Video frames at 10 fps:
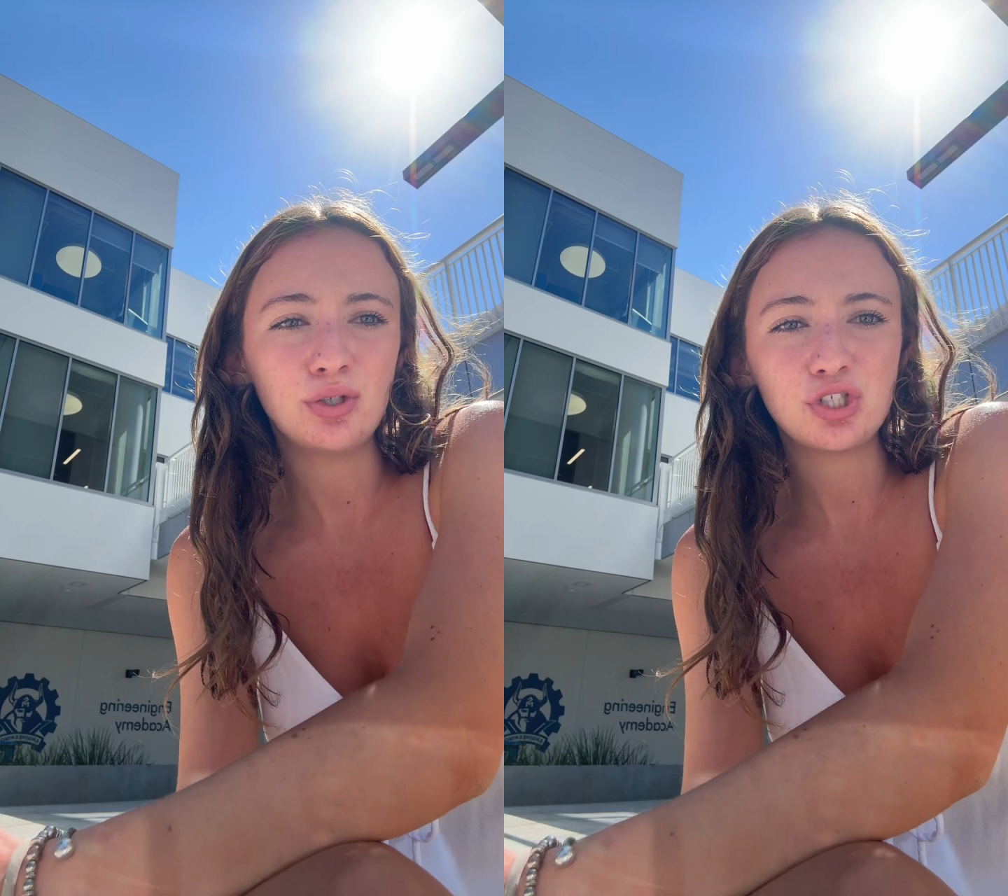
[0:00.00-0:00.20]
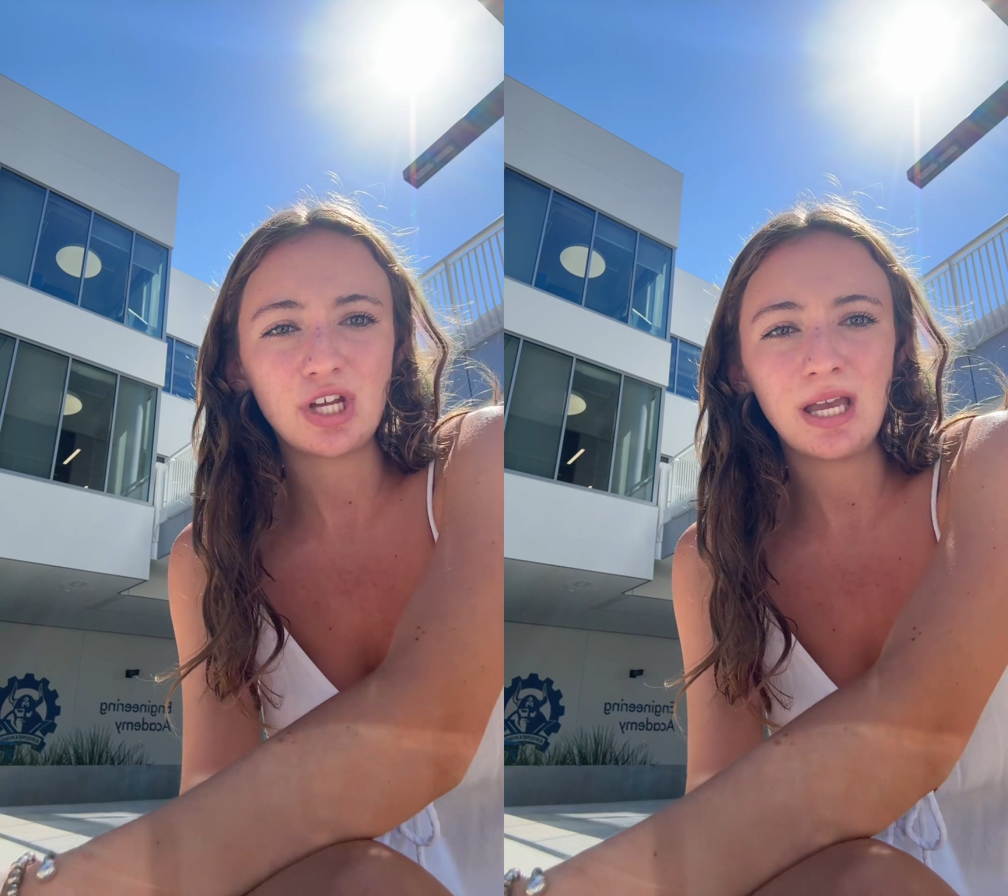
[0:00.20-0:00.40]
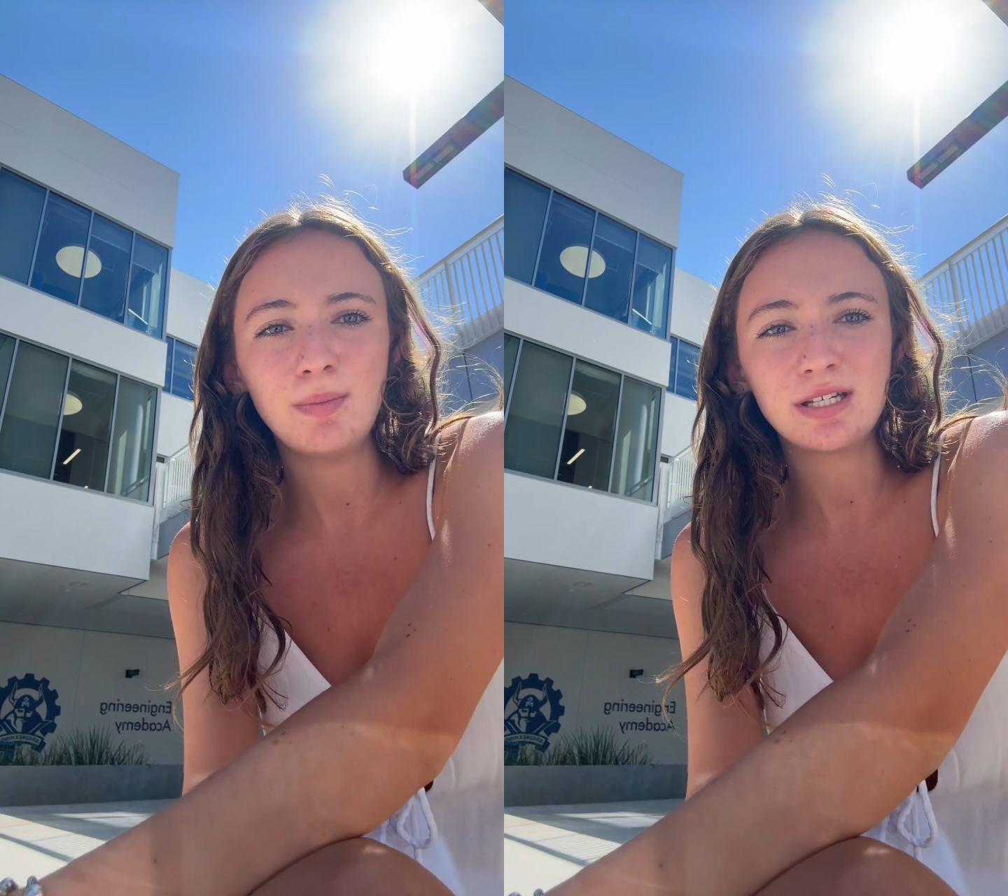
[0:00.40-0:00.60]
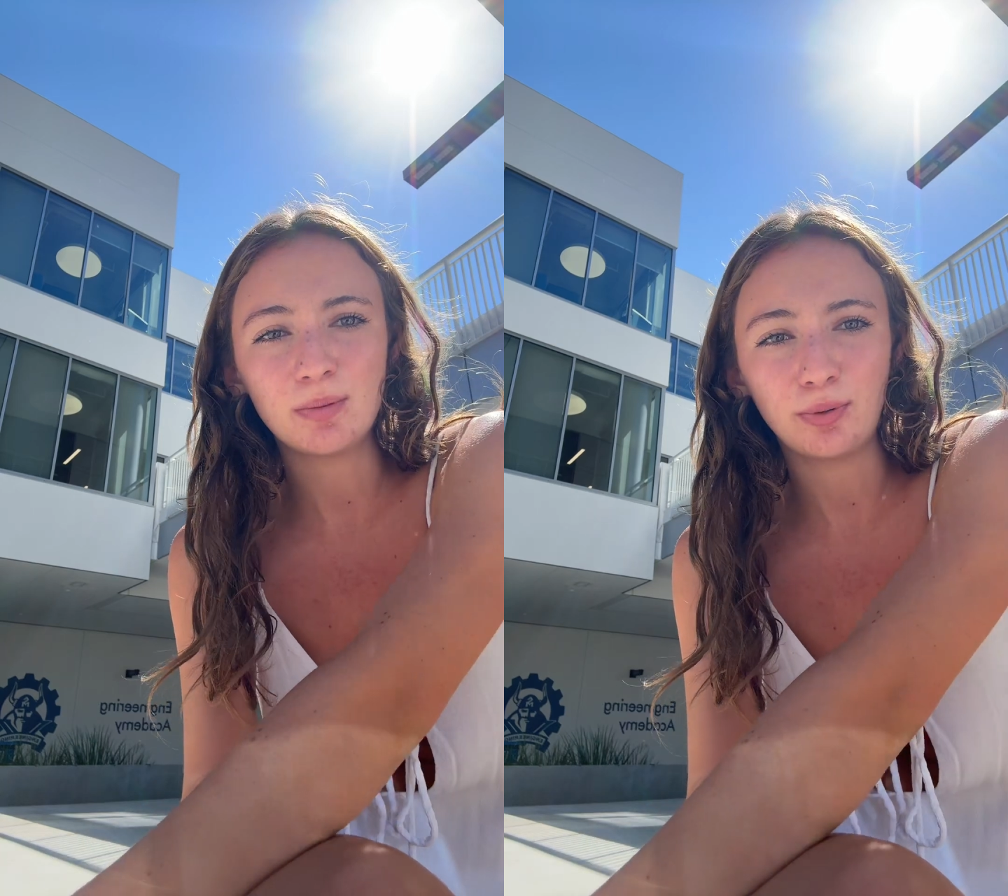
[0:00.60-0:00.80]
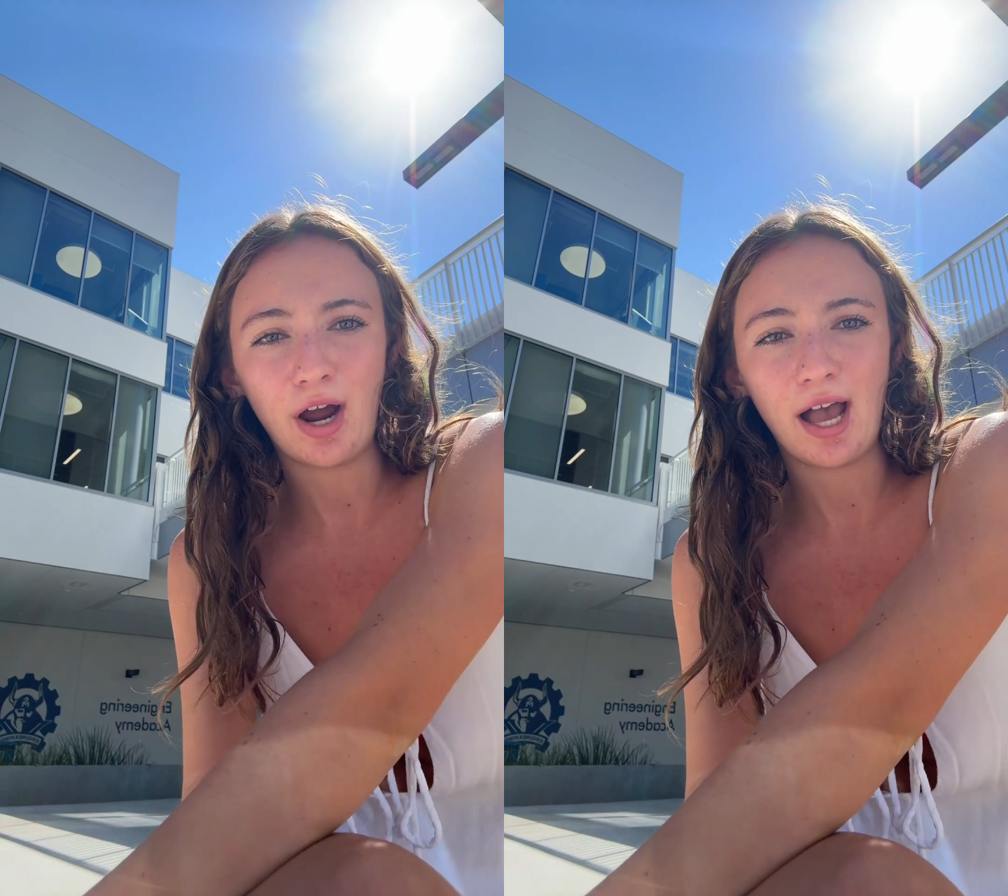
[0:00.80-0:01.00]
shame into
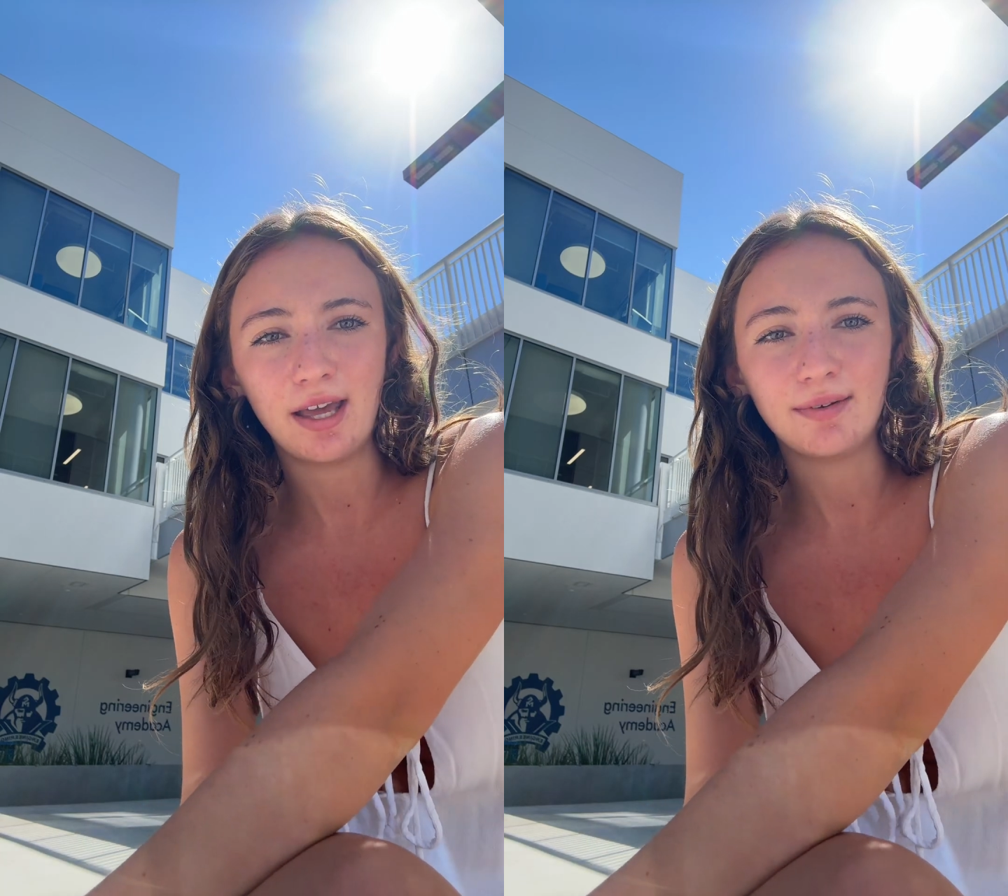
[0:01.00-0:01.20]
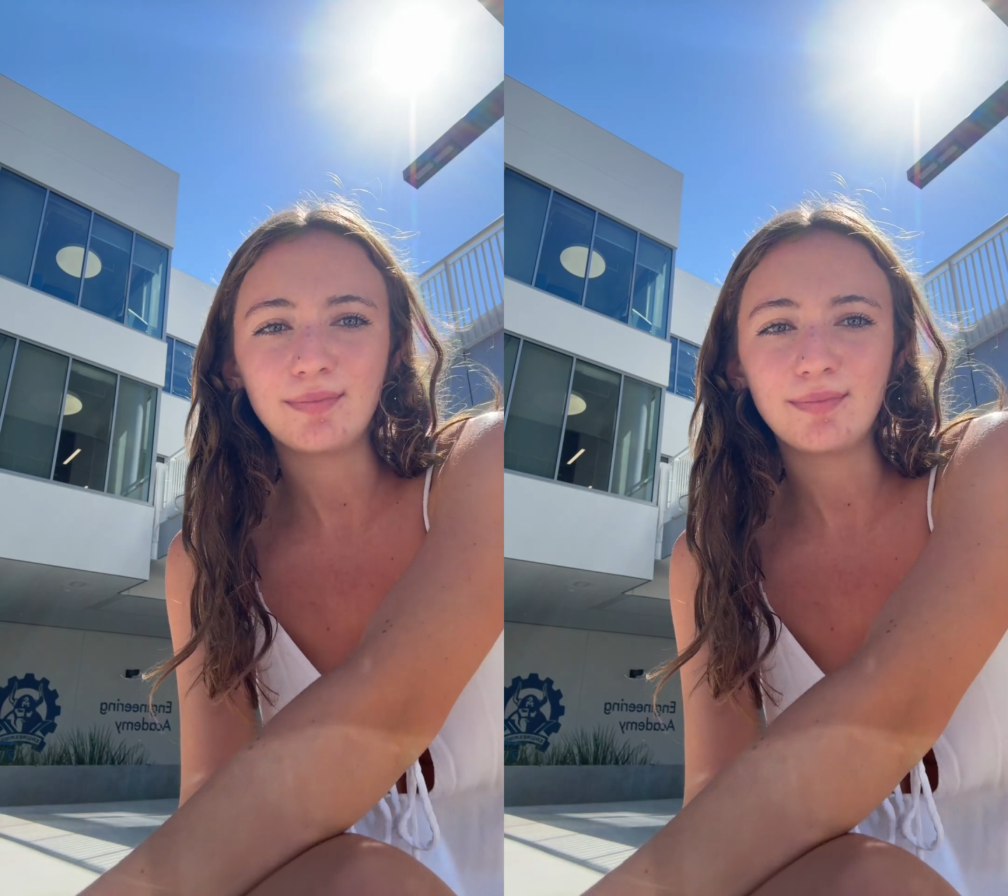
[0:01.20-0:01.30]
pride.